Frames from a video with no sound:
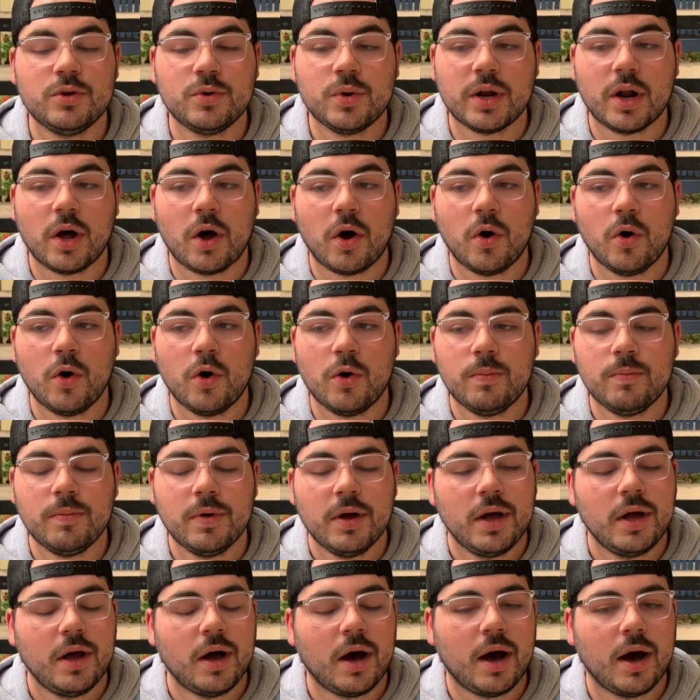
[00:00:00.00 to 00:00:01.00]
at home.
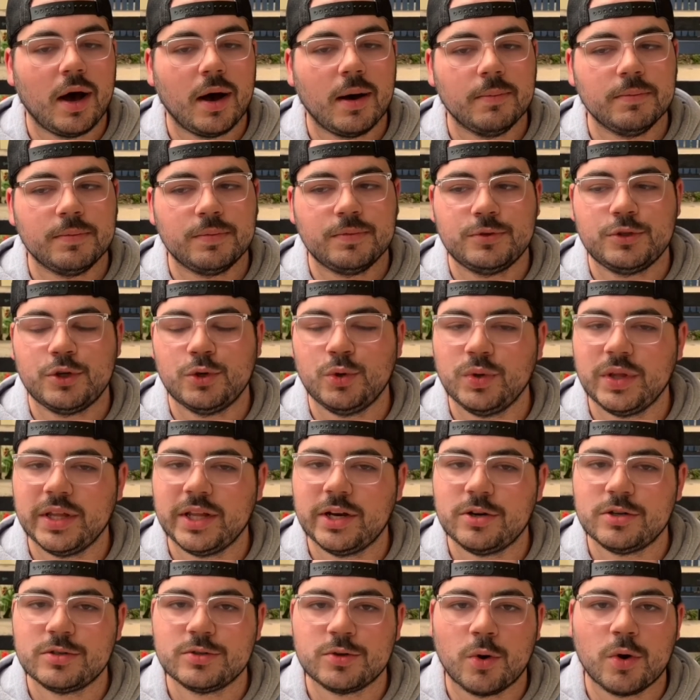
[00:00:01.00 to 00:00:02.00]

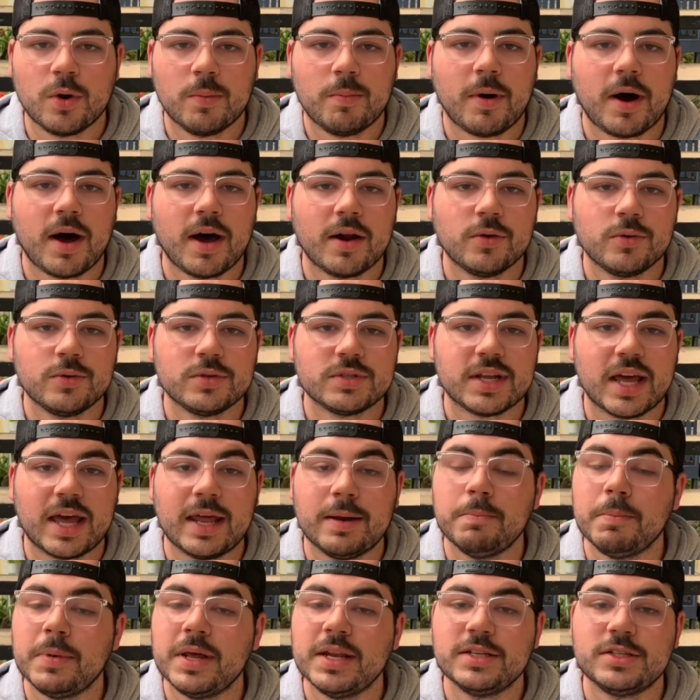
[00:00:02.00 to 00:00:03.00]
2-liter soda bottles
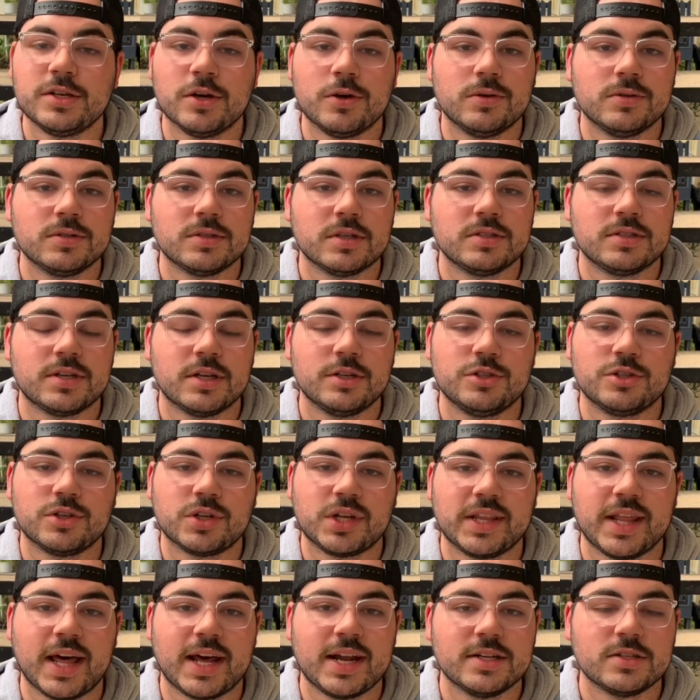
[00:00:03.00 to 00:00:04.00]
and Mentos,
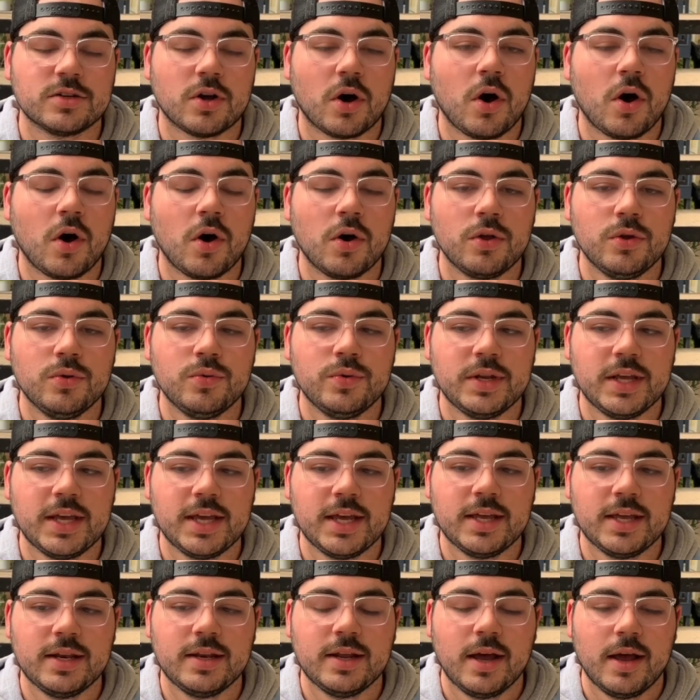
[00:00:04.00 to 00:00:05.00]
essentially. That is all you
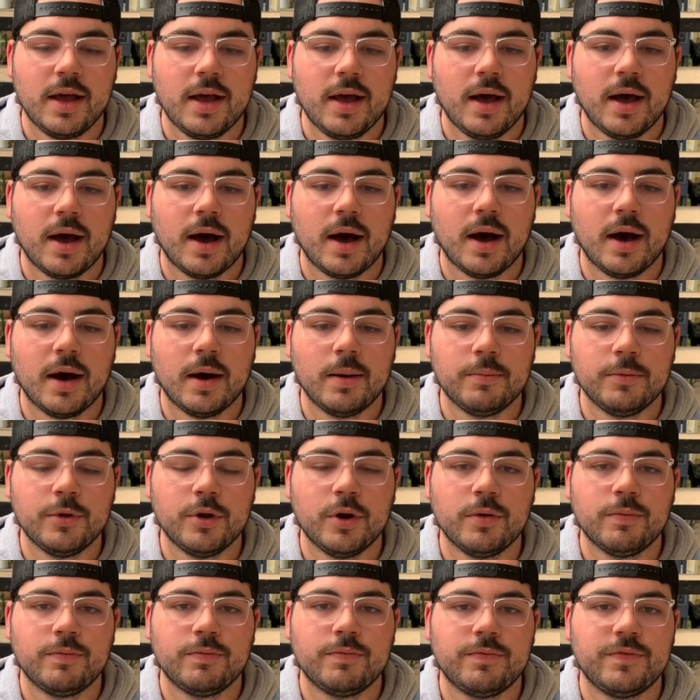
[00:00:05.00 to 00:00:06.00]
need.
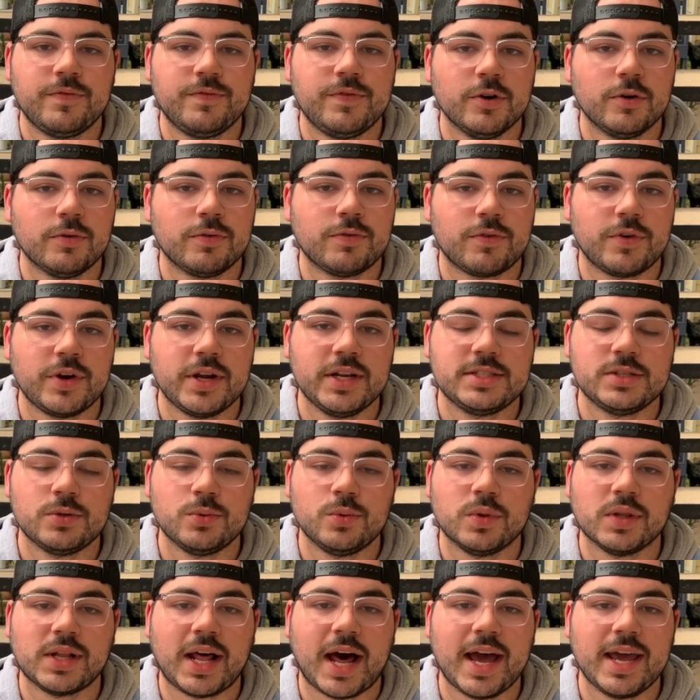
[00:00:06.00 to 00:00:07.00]
Feel free
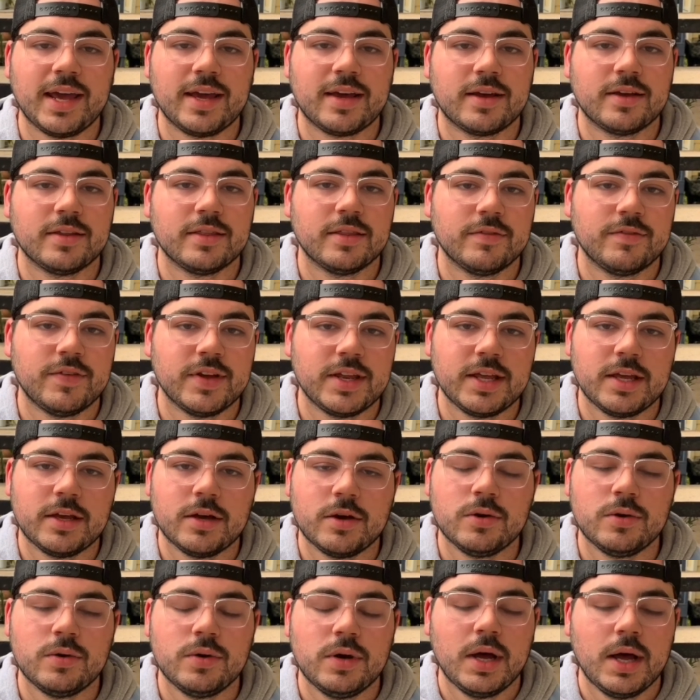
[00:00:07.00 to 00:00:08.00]
to like the
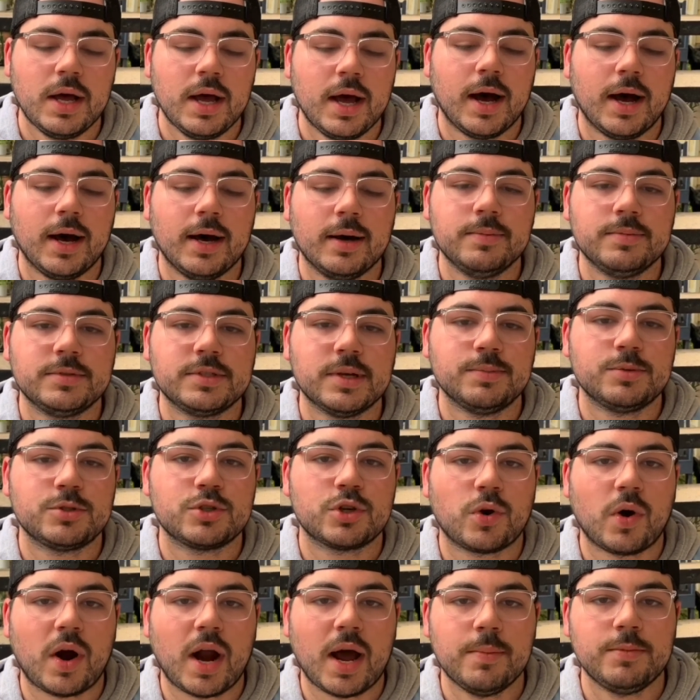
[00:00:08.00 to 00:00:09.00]
video,
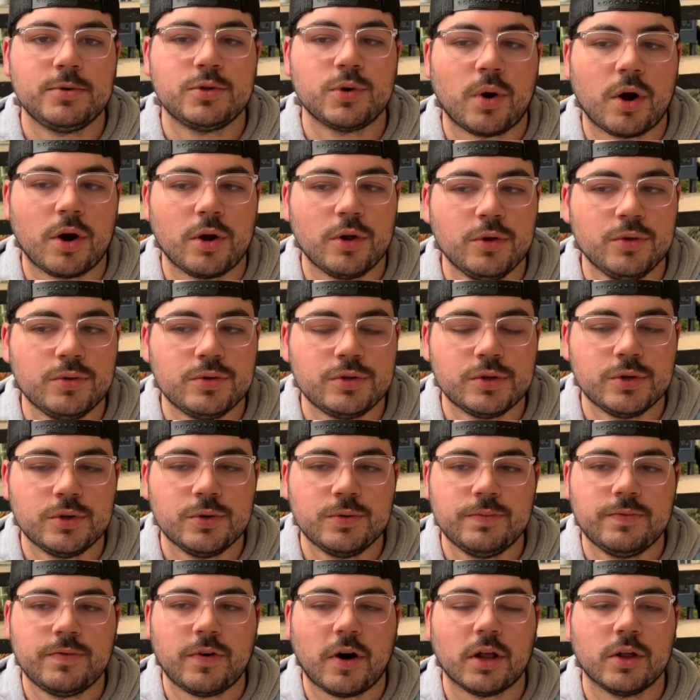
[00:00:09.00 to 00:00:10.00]
subscribe to our
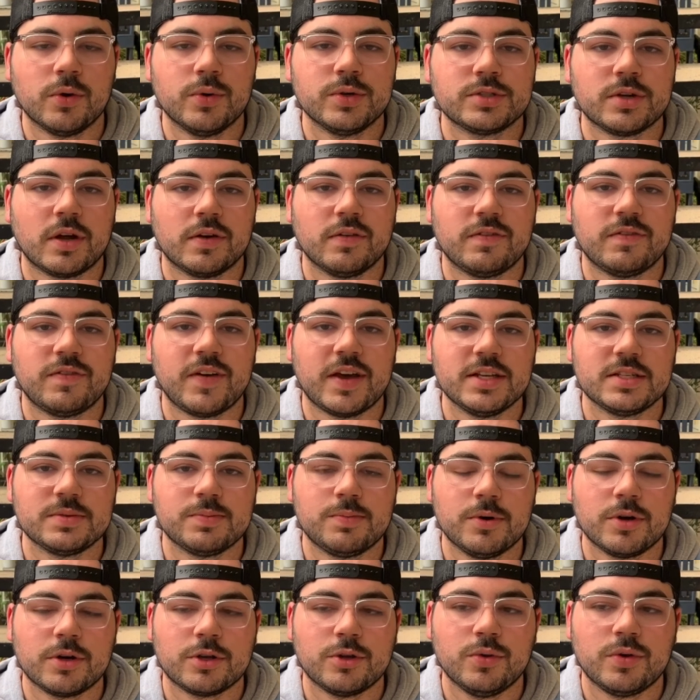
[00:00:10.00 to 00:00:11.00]
YouTube, follow us on
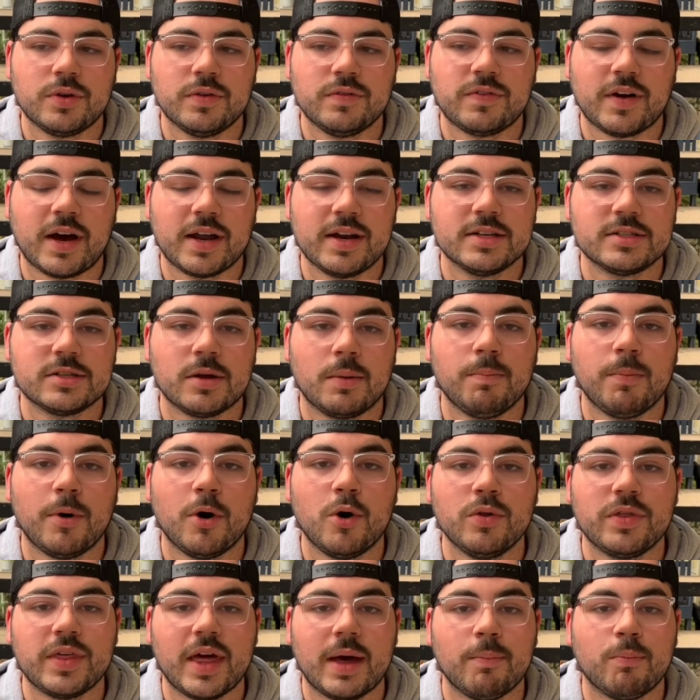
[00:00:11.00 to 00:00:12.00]
Facebook. You can find us on
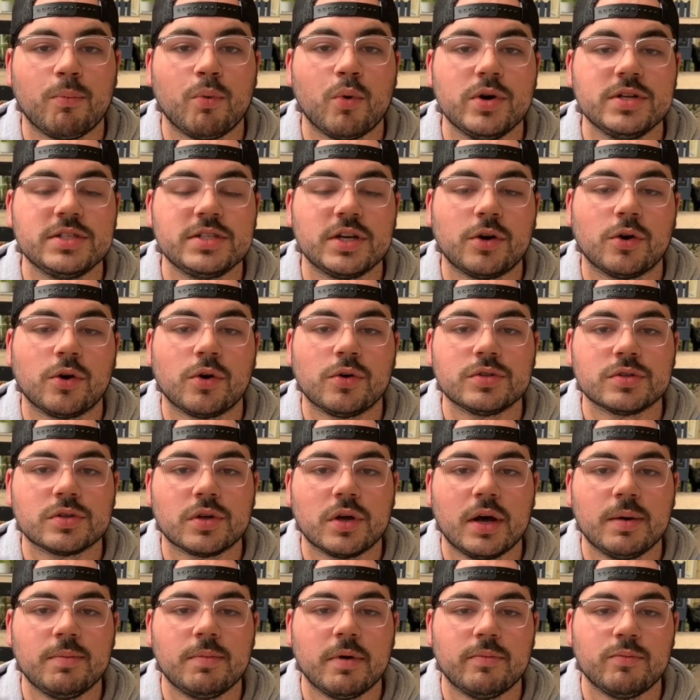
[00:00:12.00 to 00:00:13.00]
both at Boys and Girls
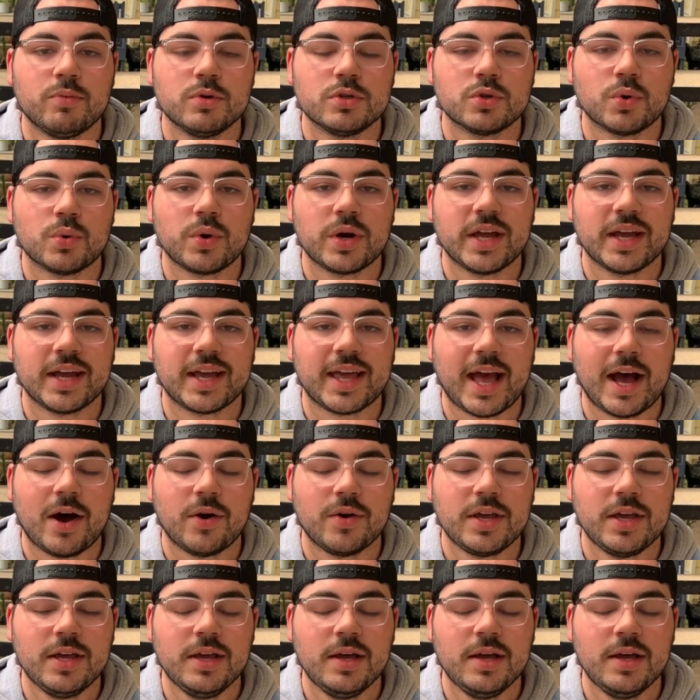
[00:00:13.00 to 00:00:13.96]
Club of Brazoria County.